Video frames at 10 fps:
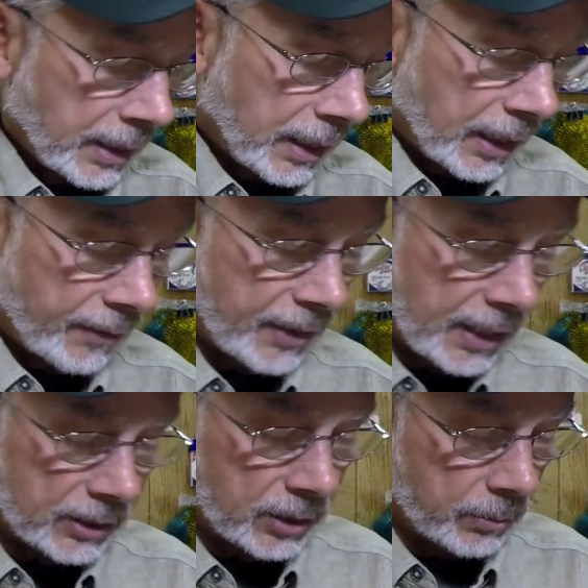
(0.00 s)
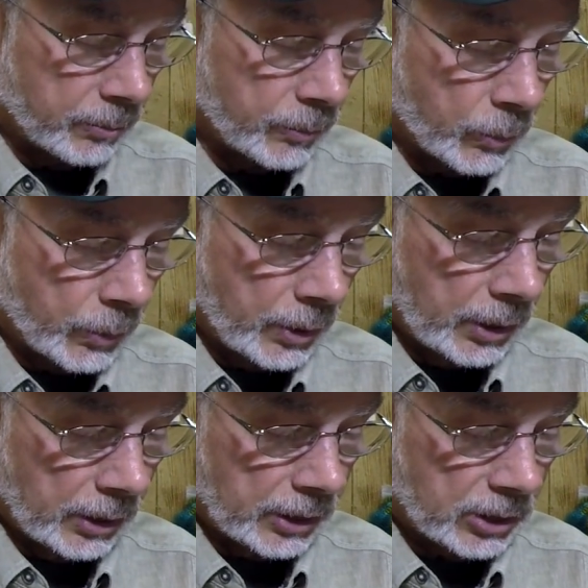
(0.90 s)
and I've got some
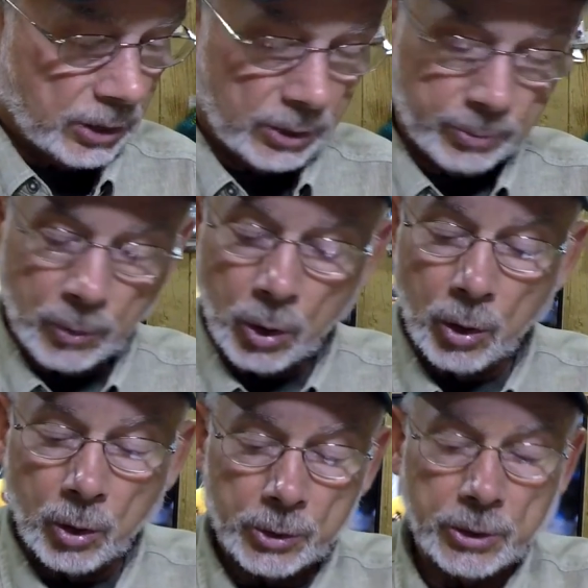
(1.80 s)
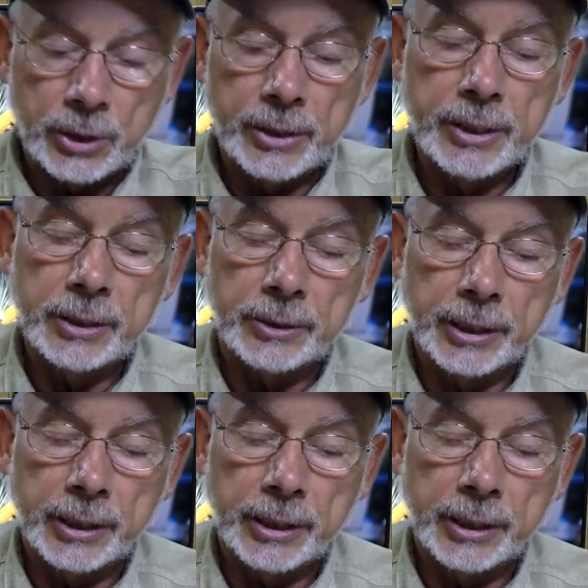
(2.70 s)
really small chenille